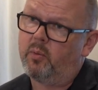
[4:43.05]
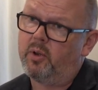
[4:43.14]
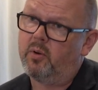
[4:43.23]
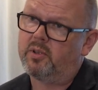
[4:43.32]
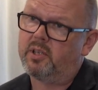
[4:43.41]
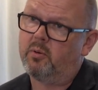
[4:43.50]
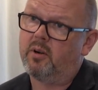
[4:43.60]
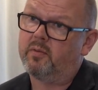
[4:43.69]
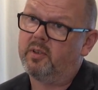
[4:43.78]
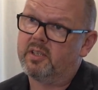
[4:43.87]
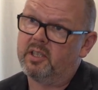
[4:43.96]
We also
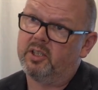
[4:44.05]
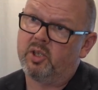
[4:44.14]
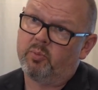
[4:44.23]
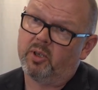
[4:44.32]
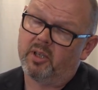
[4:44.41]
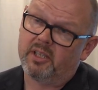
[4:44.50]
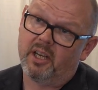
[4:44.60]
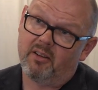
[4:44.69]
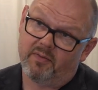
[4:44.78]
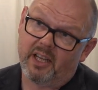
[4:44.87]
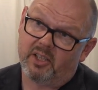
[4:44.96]
offer a signature product in
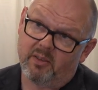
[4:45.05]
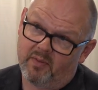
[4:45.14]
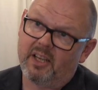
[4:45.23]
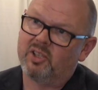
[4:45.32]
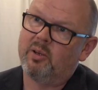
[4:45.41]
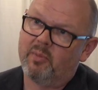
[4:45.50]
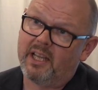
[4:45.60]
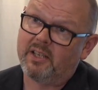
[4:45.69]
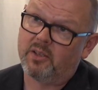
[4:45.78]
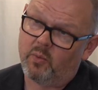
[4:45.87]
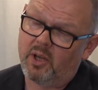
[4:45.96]
our flagship, the
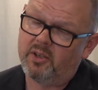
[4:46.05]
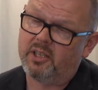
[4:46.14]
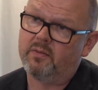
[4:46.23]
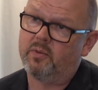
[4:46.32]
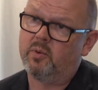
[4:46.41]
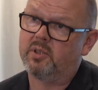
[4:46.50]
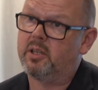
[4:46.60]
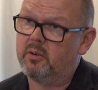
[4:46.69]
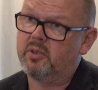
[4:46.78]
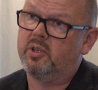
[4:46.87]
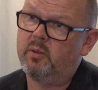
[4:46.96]
801 D4. So
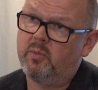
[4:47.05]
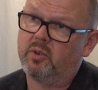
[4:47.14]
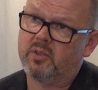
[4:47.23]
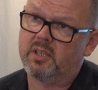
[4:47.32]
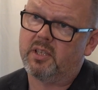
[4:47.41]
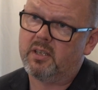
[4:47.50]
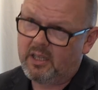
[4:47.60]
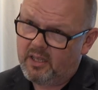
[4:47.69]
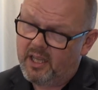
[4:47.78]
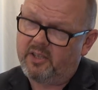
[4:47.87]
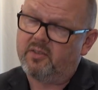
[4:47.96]
there are two models, an
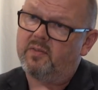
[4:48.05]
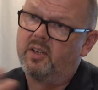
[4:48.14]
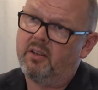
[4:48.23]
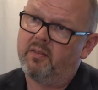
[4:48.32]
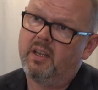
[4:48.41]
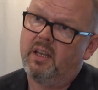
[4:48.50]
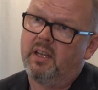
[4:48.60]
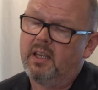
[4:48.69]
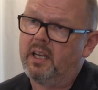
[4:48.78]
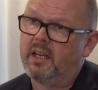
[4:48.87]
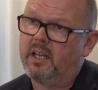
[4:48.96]
805
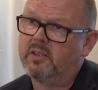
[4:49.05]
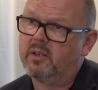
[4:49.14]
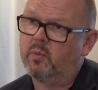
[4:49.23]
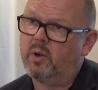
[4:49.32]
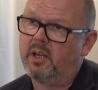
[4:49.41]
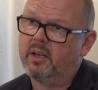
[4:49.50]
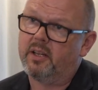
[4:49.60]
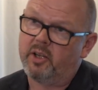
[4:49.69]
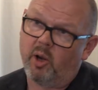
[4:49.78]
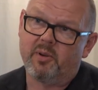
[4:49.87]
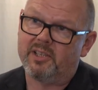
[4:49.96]
and an 801 at
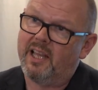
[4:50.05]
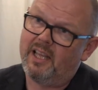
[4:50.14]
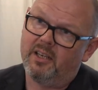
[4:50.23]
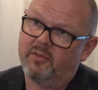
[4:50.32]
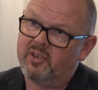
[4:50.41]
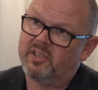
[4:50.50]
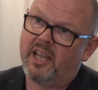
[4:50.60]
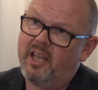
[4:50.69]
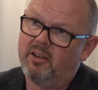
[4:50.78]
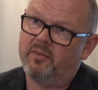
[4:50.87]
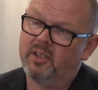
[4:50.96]
the opposite end of the
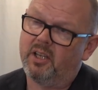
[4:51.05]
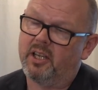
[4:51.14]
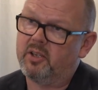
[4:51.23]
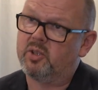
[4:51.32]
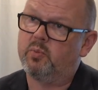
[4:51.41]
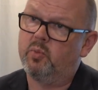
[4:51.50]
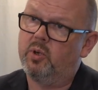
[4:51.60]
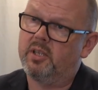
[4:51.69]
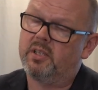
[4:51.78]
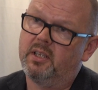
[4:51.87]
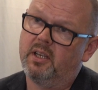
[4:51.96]
scale, if you like, the
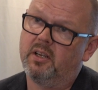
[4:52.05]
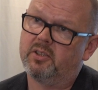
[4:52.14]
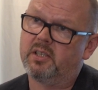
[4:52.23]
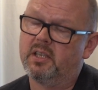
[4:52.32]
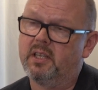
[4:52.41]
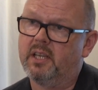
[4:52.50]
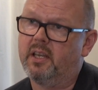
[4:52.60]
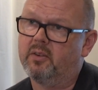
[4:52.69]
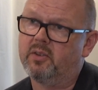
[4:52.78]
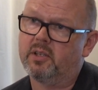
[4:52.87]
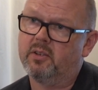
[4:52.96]
smallest and largest in the
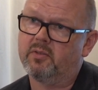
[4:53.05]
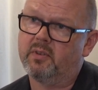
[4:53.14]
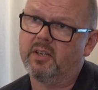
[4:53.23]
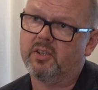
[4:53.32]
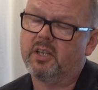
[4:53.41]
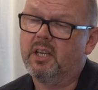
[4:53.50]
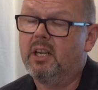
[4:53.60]
800 series range.